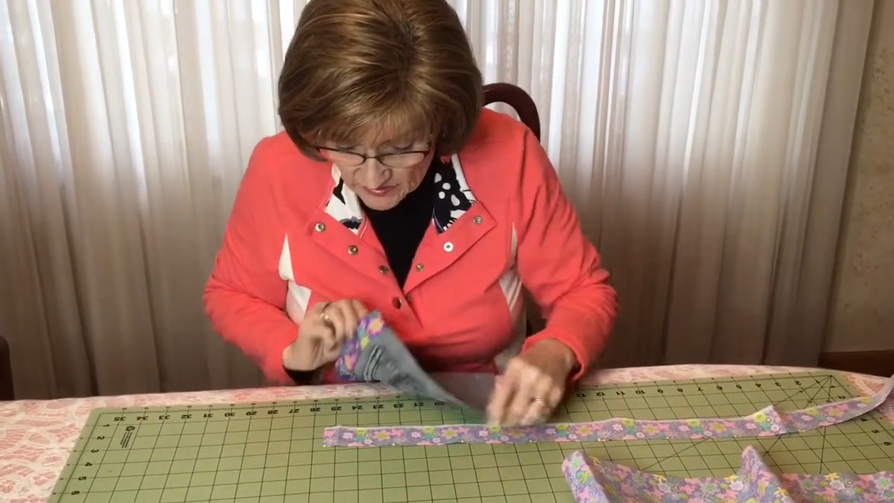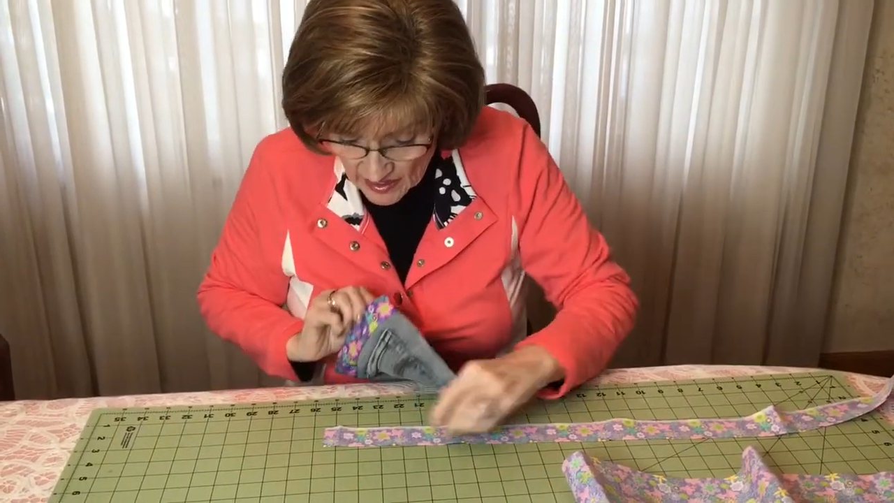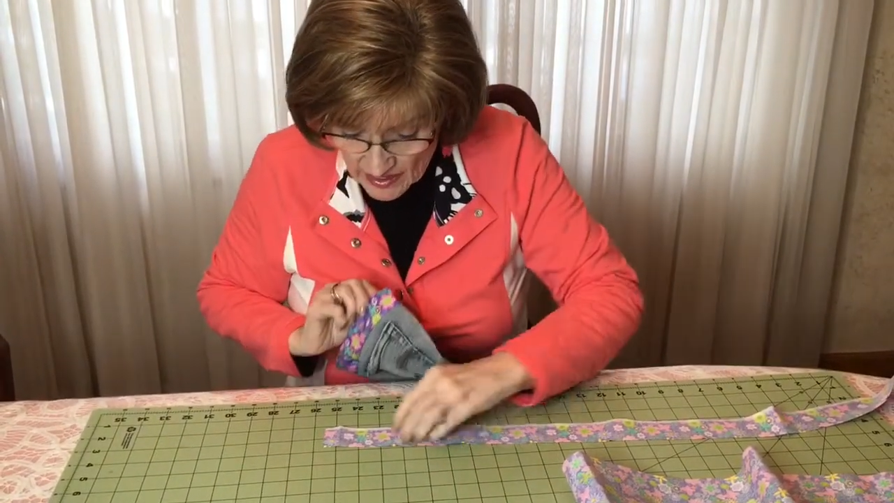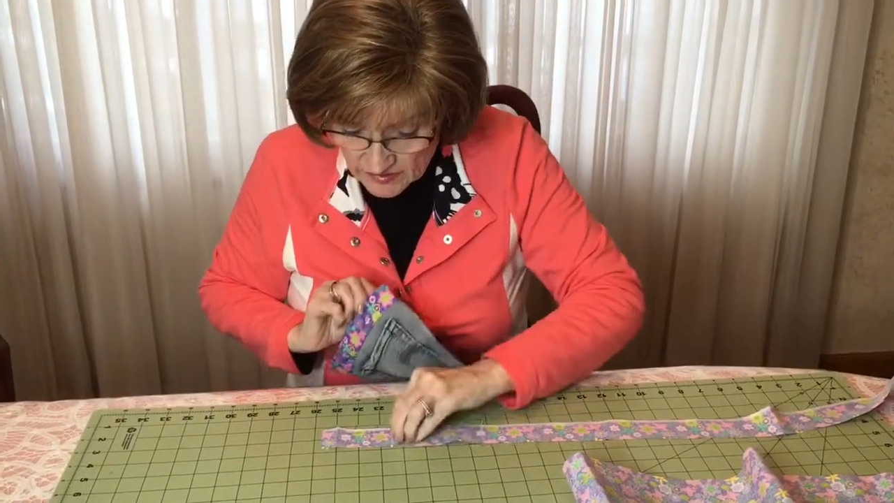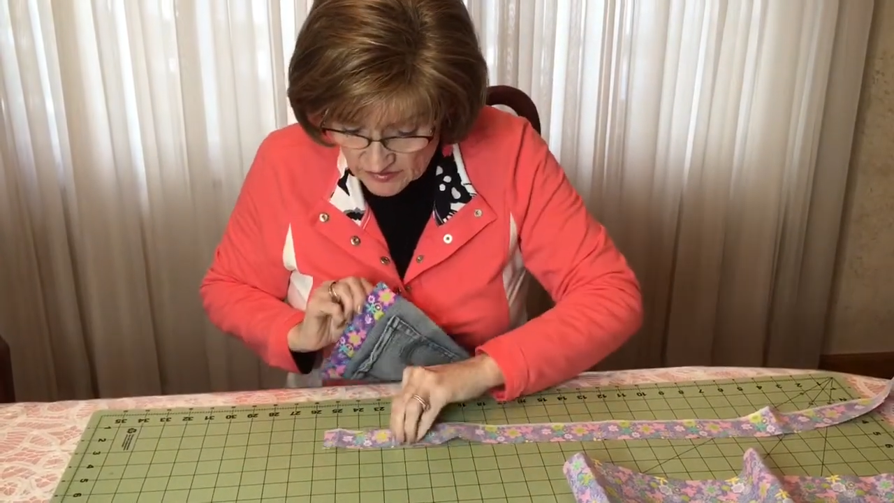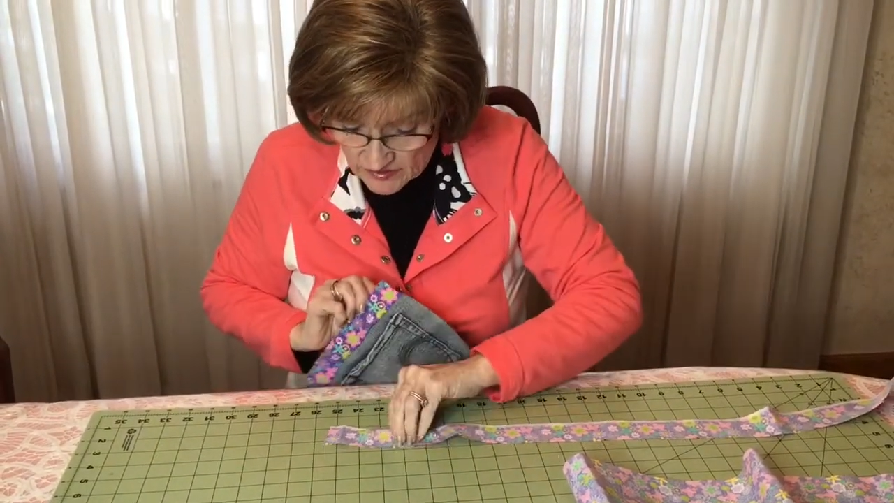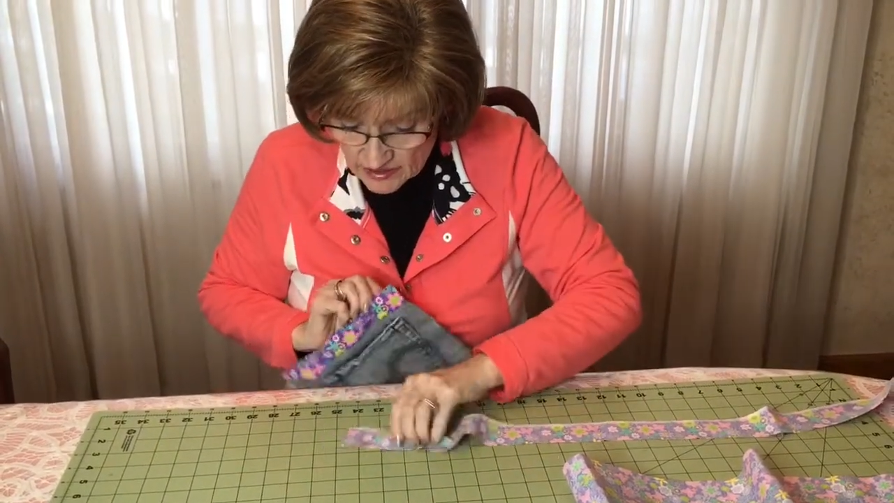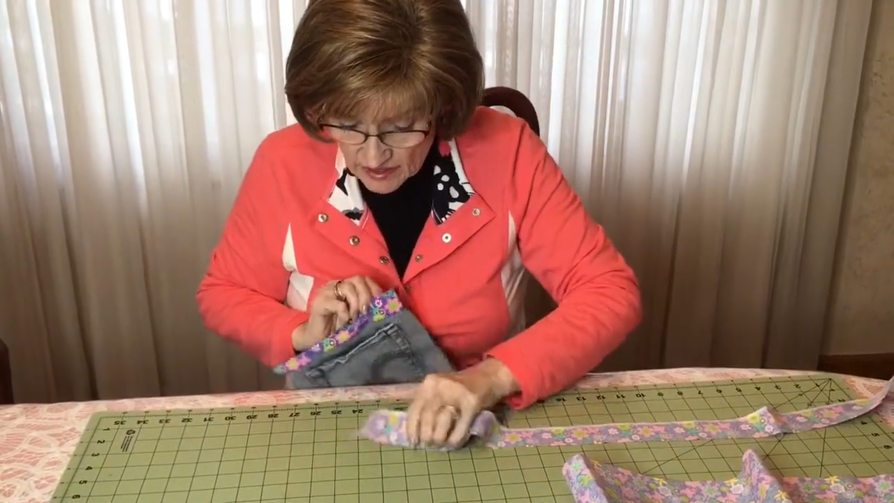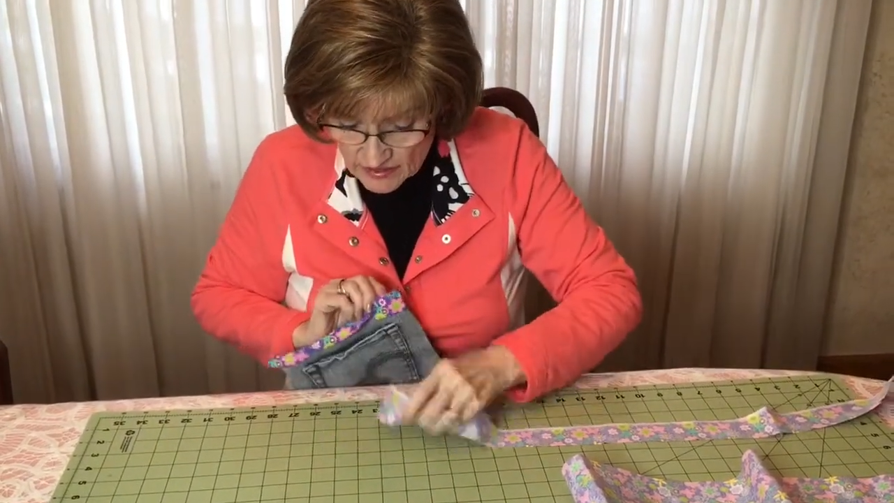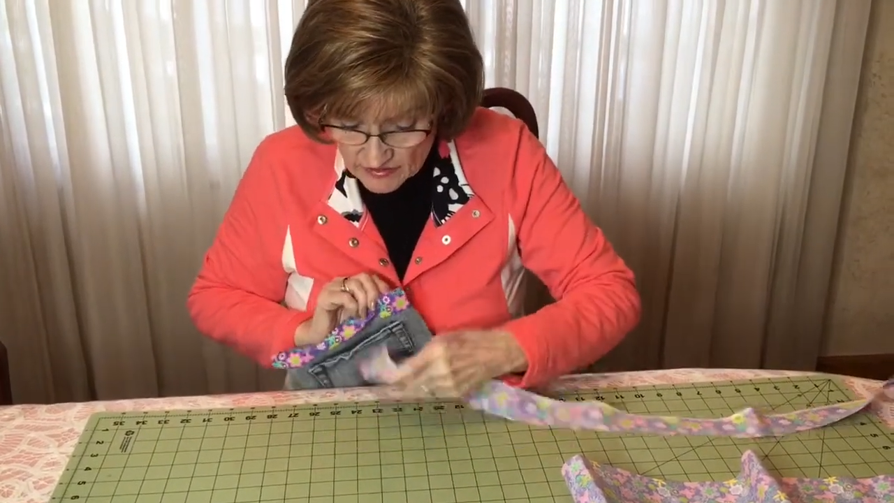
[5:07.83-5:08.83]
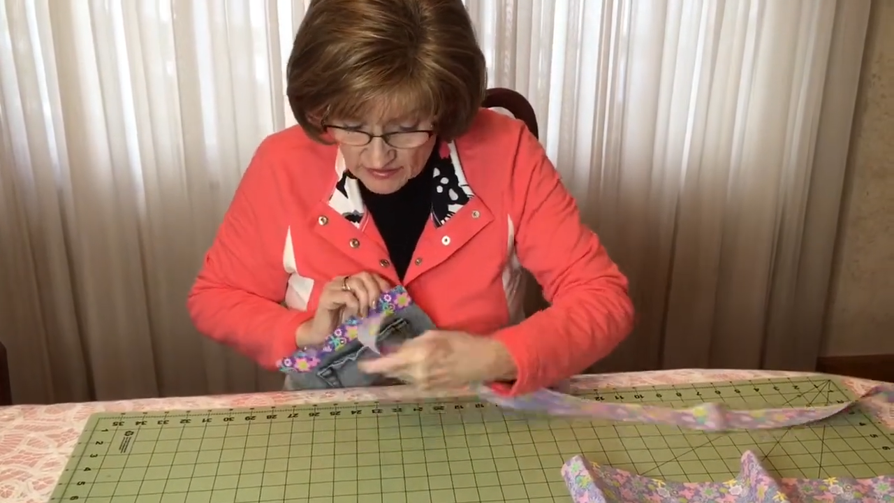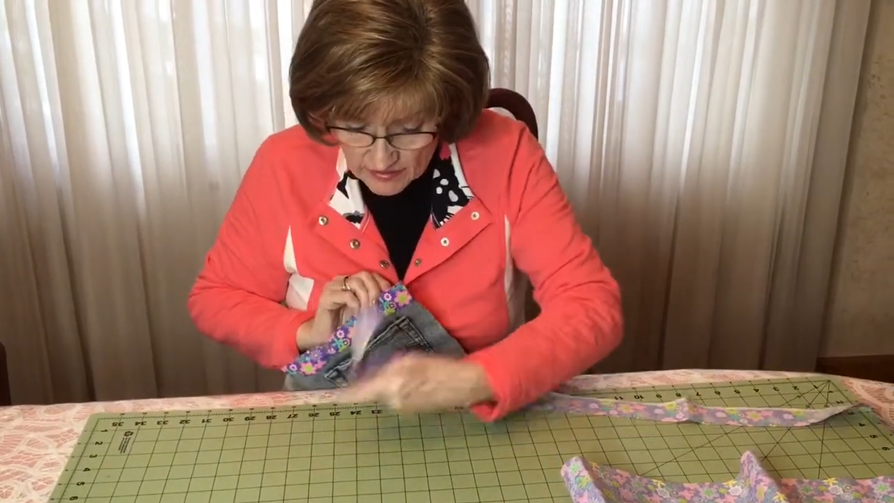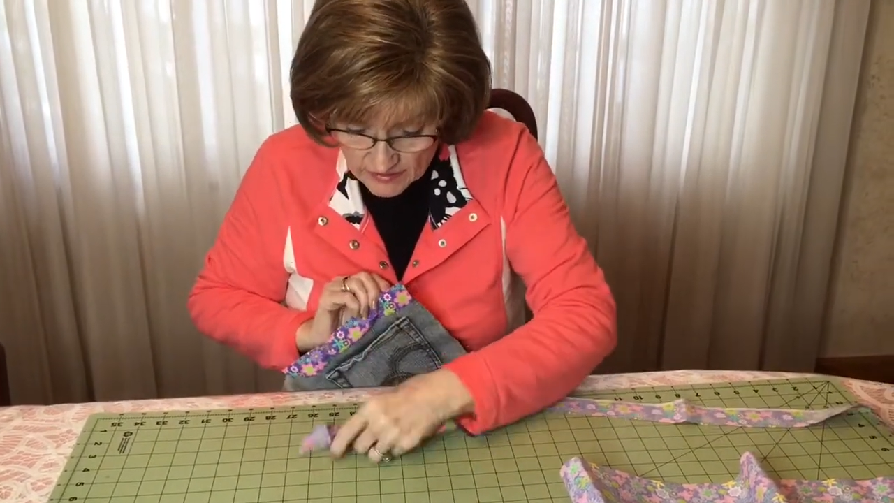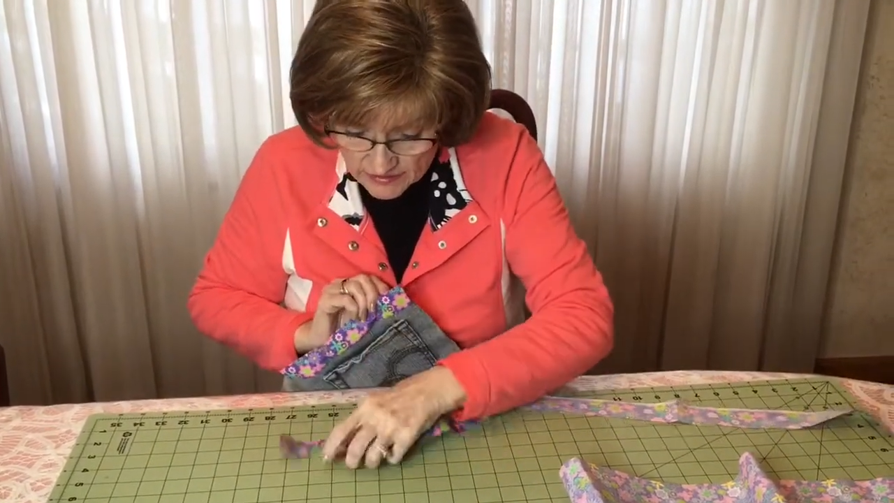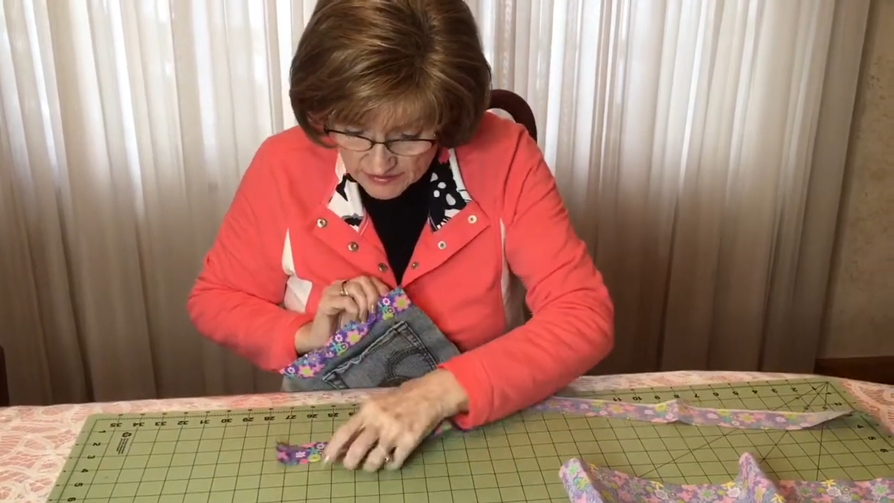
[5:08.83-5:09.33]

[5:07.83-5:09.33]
sides together.